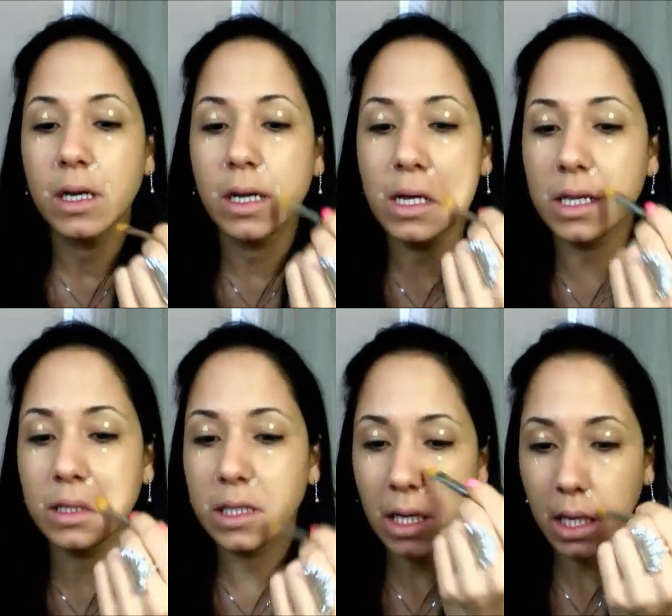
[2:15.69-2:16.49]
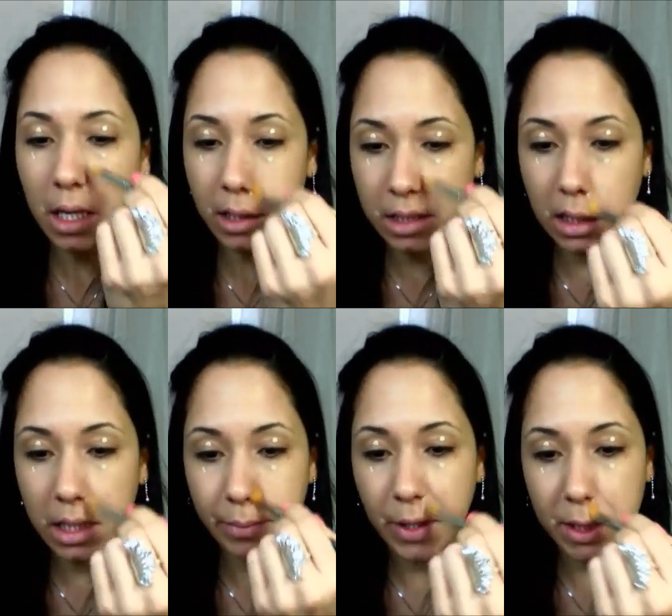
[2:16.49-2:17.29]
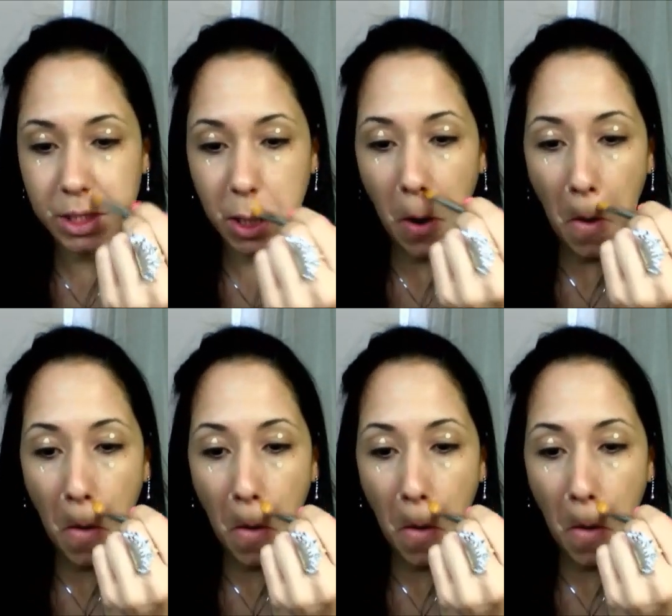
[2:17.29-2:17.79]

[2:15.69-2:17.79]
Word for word: It's a concealer brush.